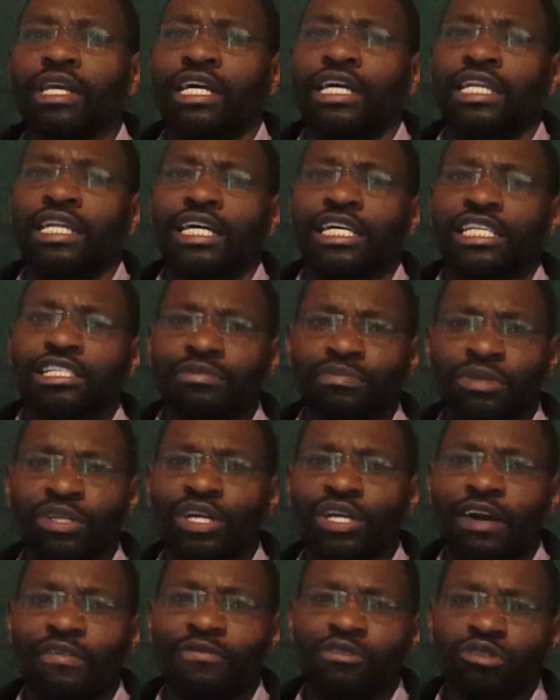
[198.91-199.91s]
And
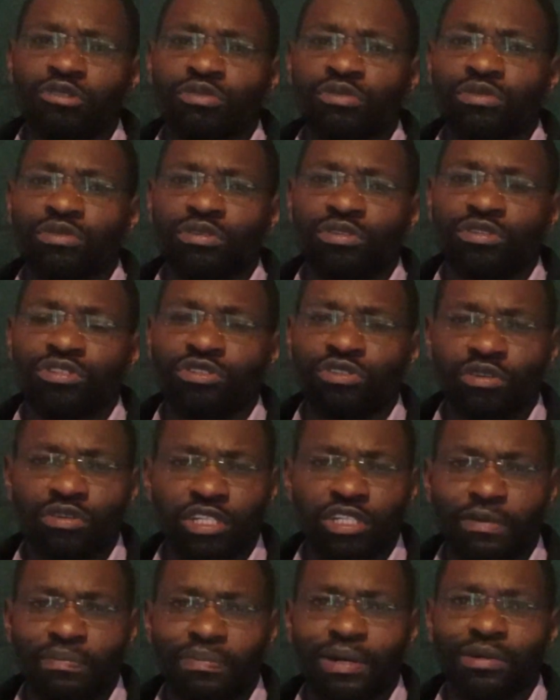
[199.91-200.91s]
Azimio have also
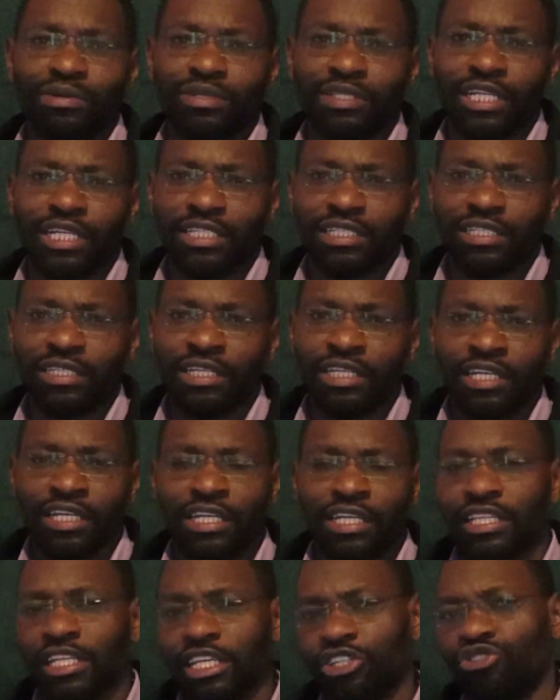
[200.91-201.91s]
talked about that
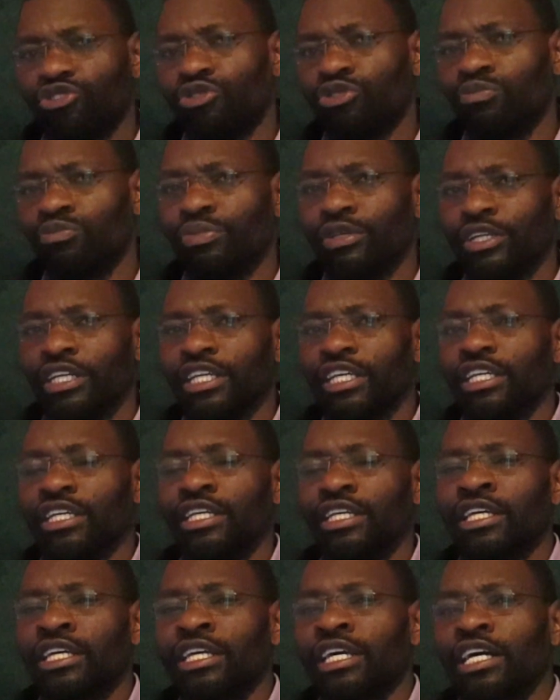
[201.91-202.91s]
there should
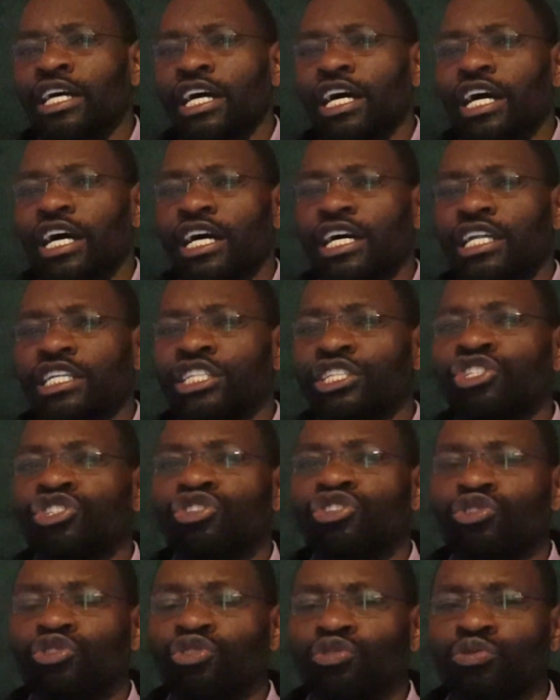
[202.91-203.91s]
be an
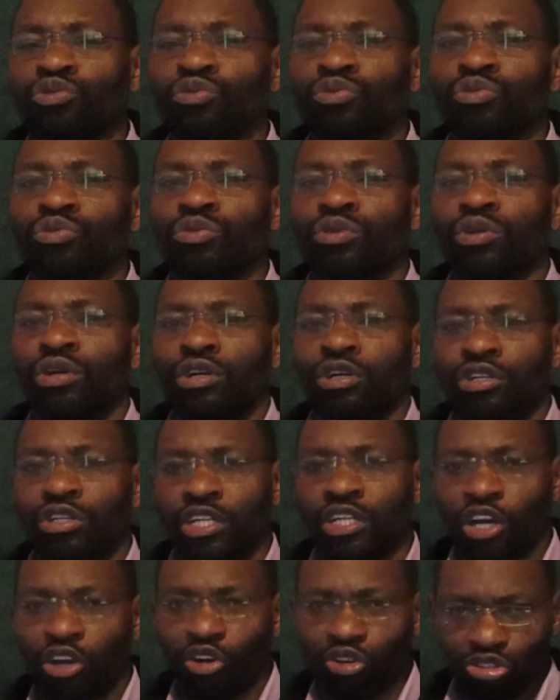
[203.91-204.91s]
issue
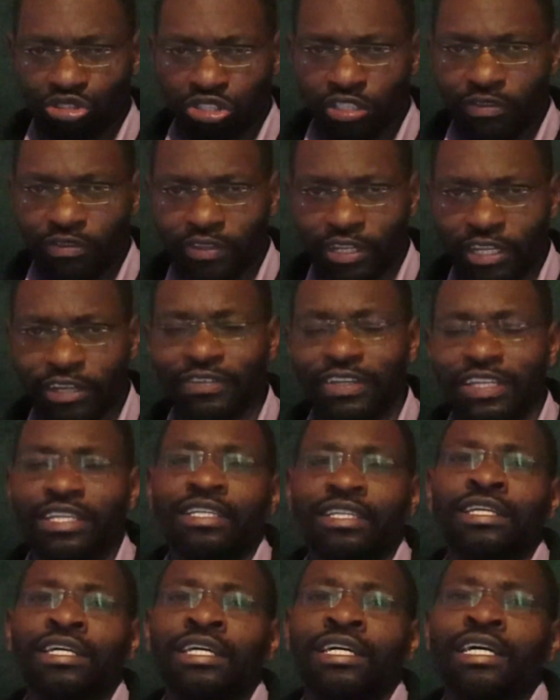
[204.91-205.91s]
on the cost of
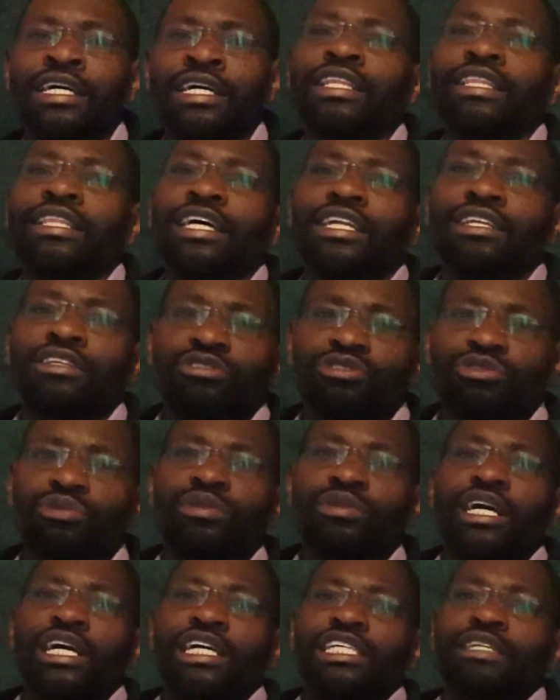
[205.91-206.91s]
living that
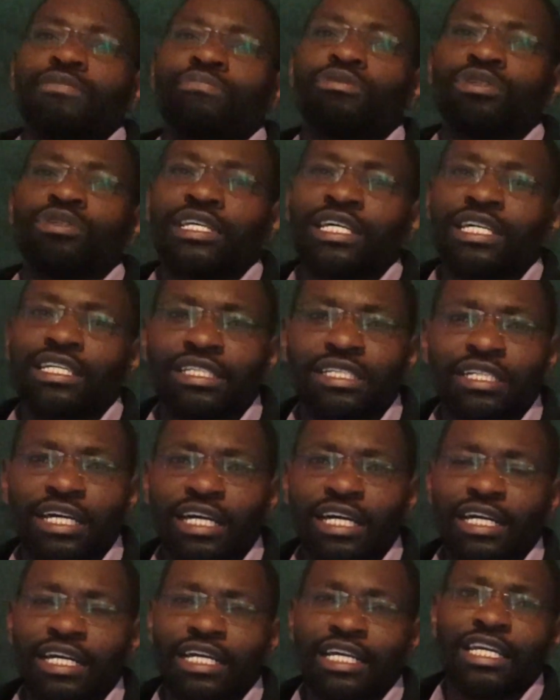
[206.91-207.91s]
saw their supporters
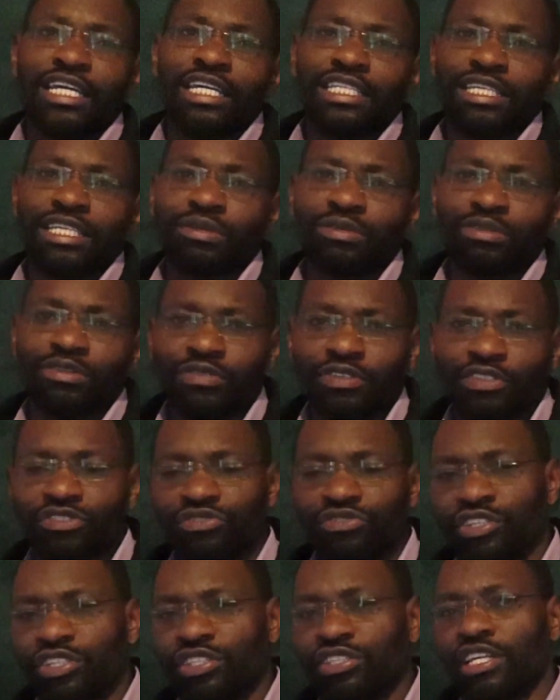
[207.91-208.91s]
uh, get out of the
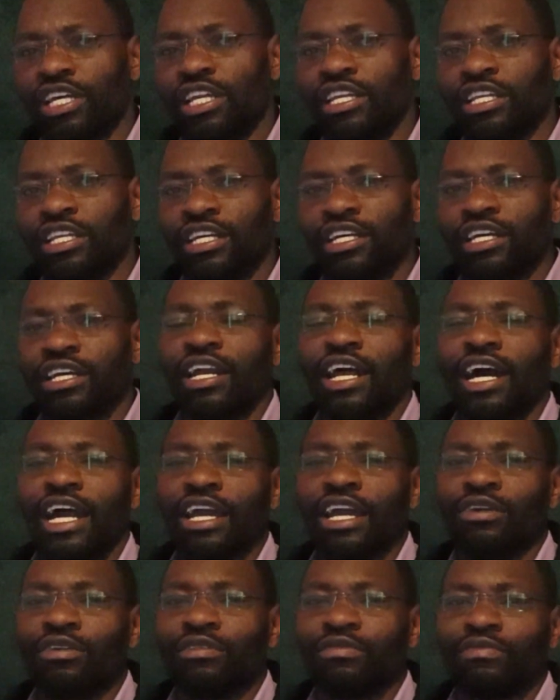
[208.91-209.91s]
streets and
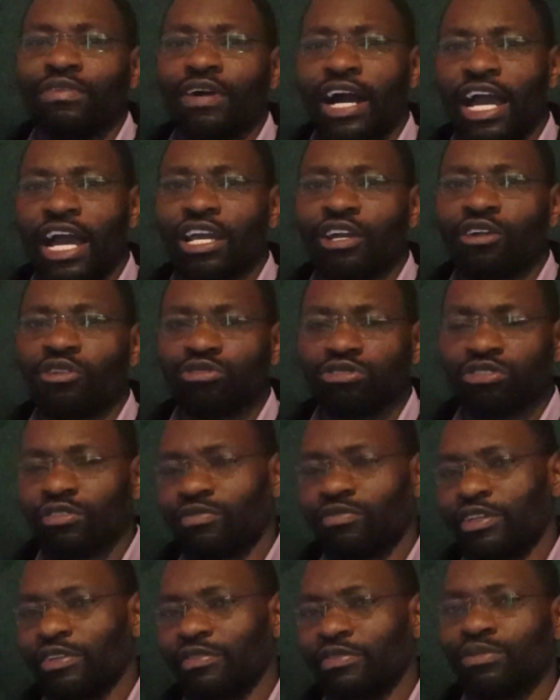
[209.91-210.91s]
decry of high cost
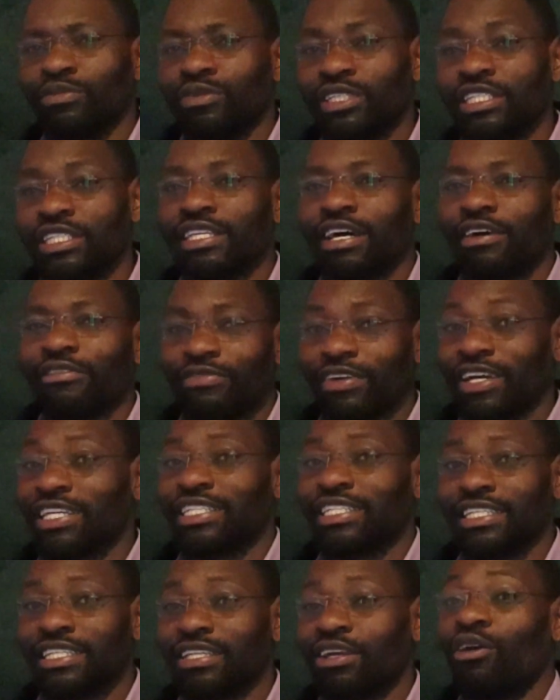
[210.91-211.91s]
of living, which is
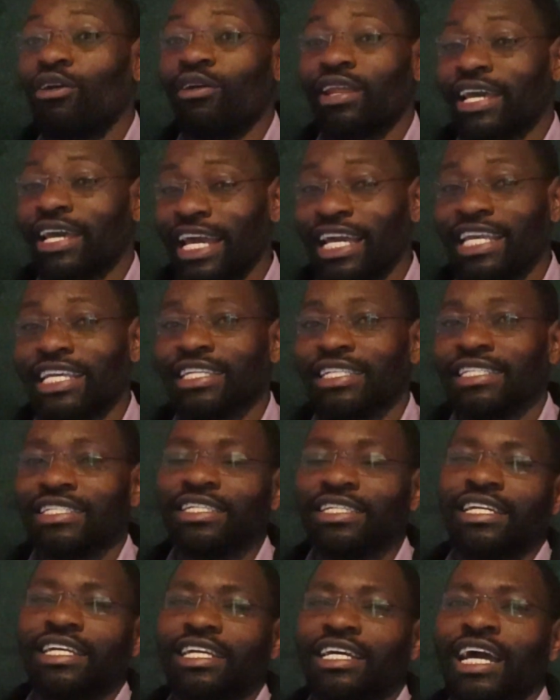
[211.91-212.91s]
affecting all
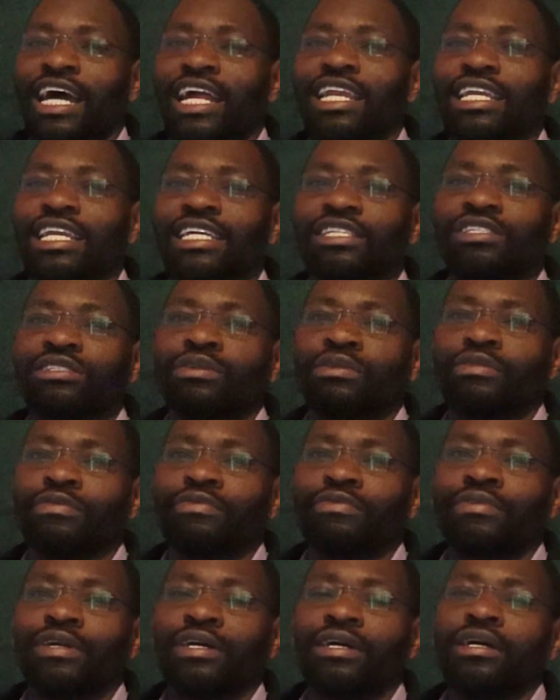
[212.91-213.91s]
Kenyans regardless
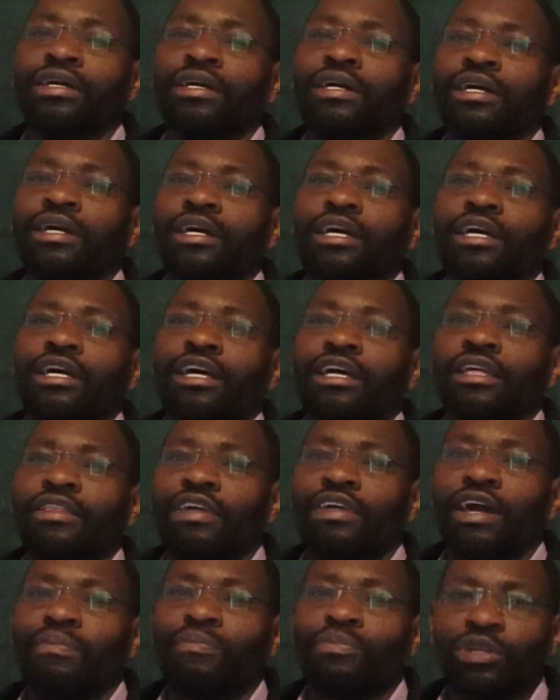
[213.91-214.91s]
of uh,
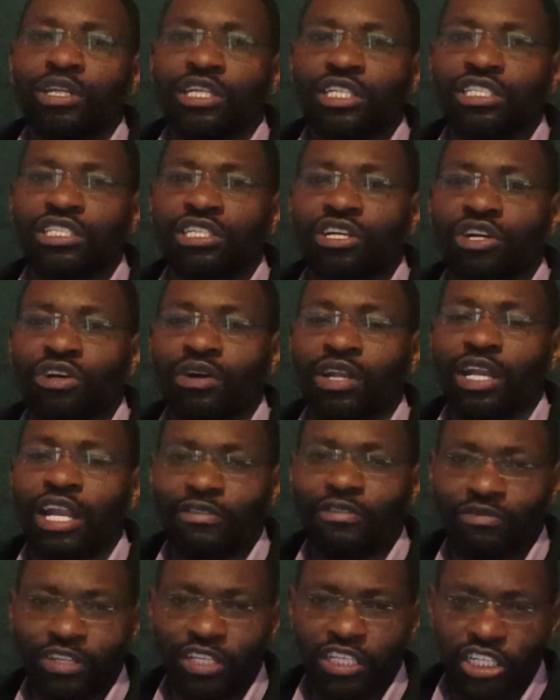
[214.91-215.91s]
their political
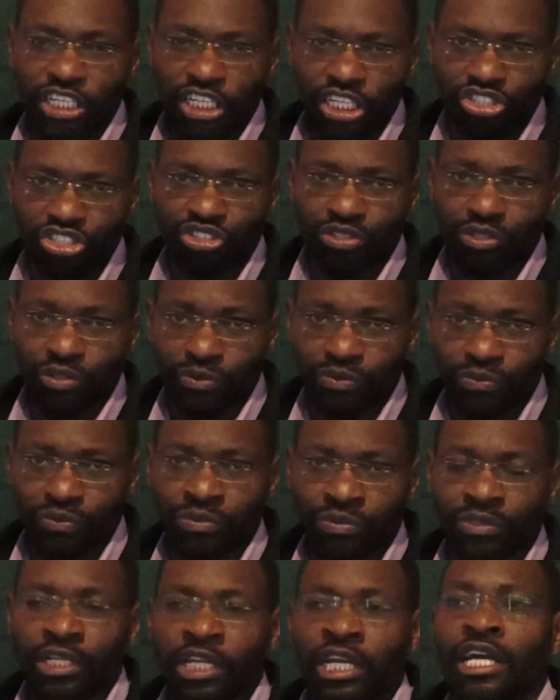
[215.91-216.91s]
affiliation.
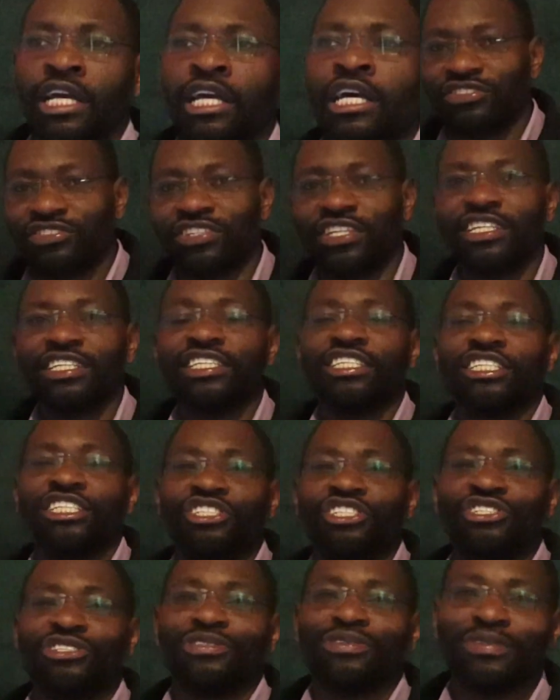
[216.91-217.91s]
The trending
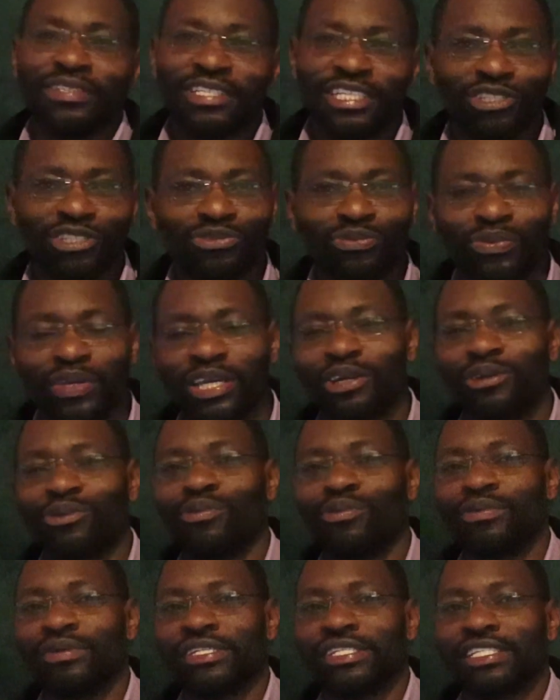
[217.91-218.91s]
issue this
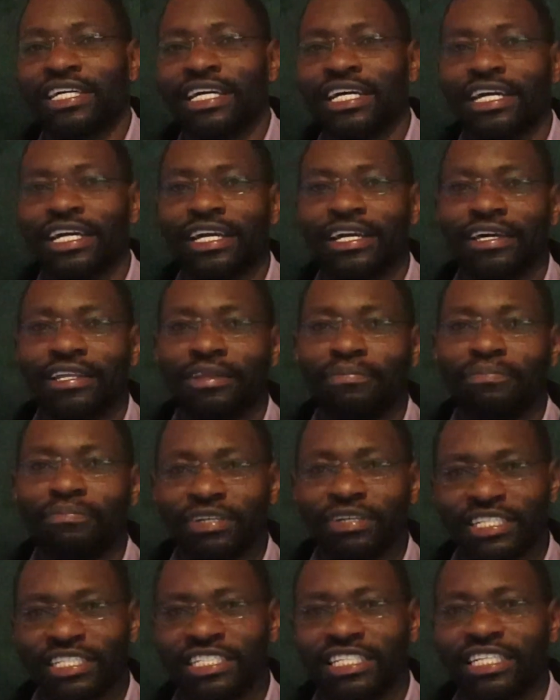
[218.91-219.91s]
week was uh, the
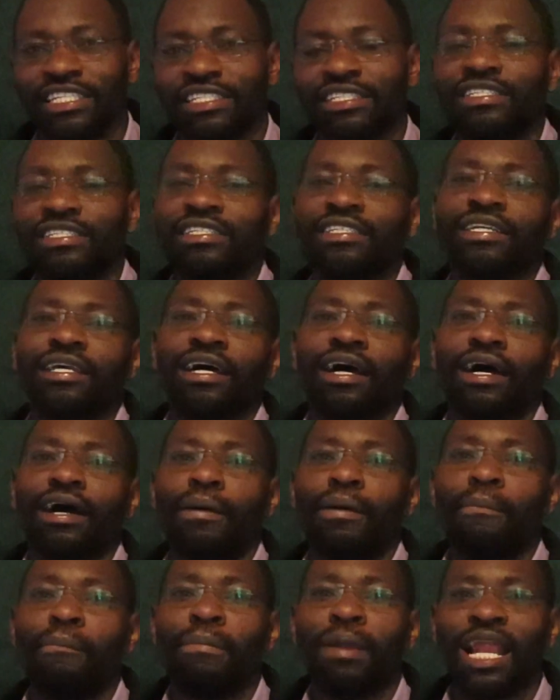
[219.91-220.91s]
president
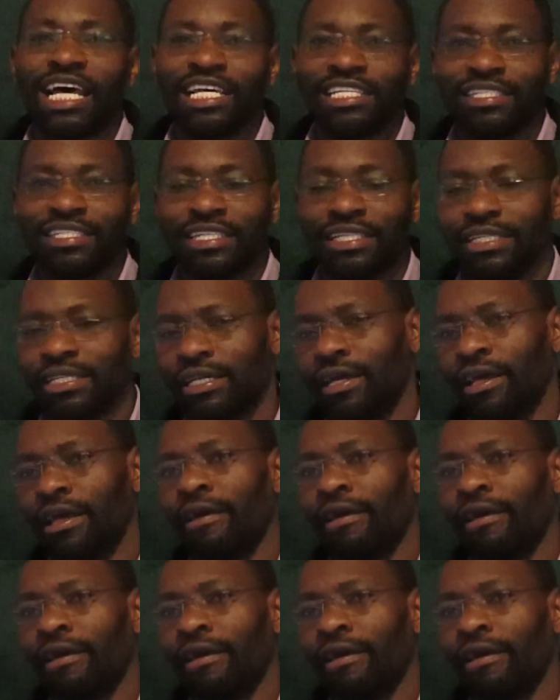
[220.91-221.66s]
uh, blasted